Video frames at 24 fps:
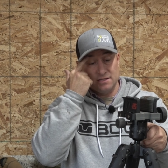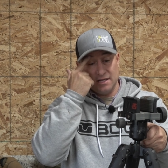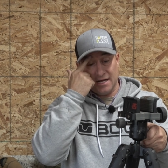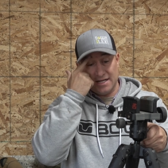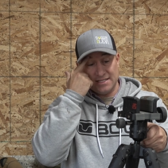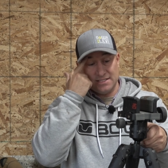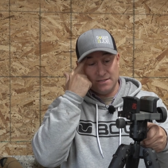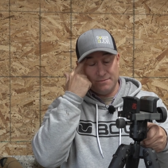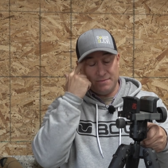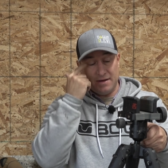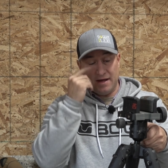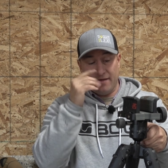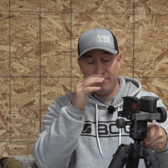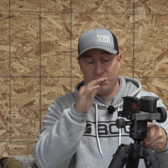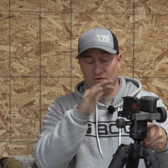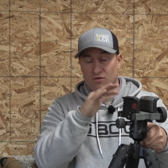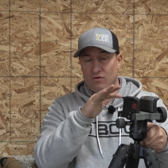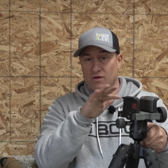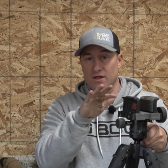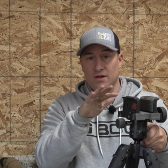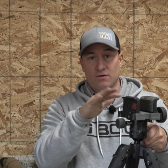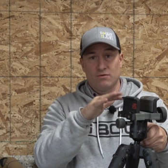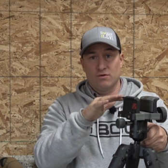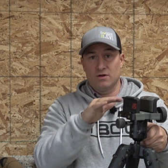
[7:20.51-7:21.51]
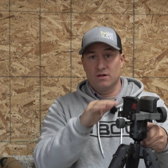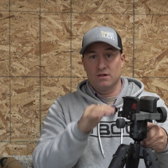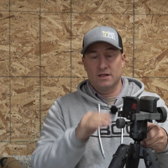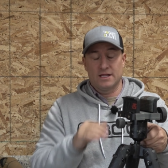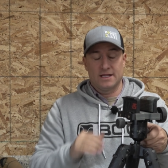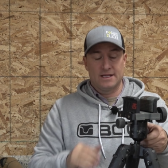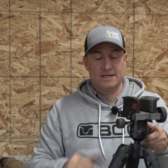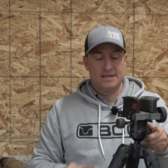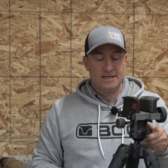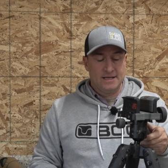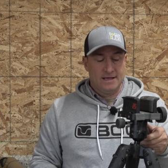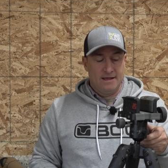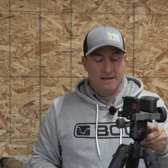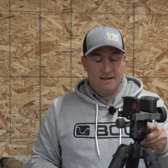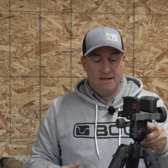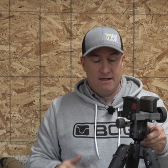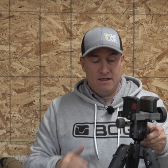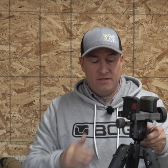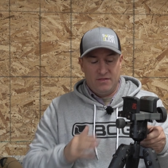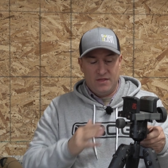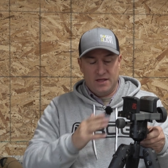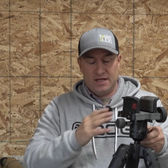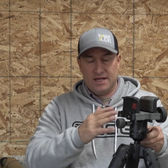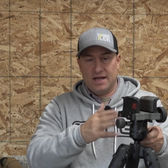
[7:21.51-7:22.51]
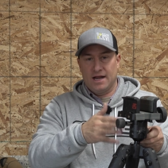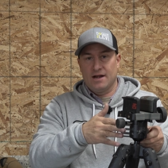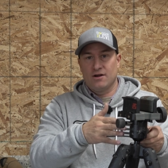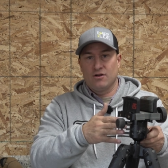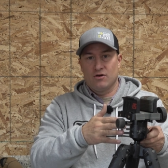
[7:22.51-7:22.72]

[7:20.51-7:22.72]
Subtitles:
That's about the only really thing I